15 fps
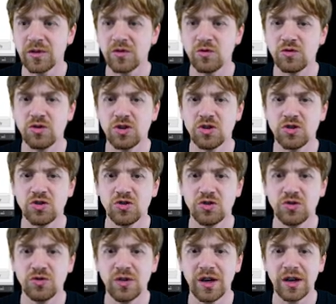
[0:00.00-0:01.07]
to just show
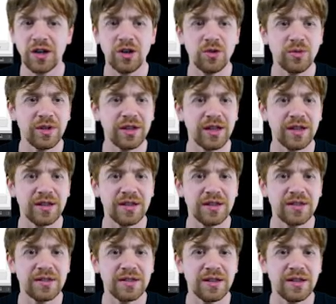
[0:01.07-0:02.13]
you how we can
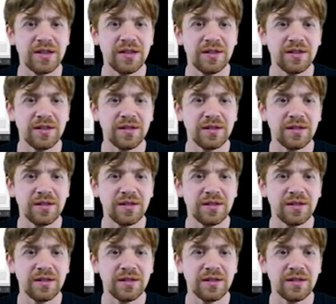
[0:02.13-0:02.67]
easily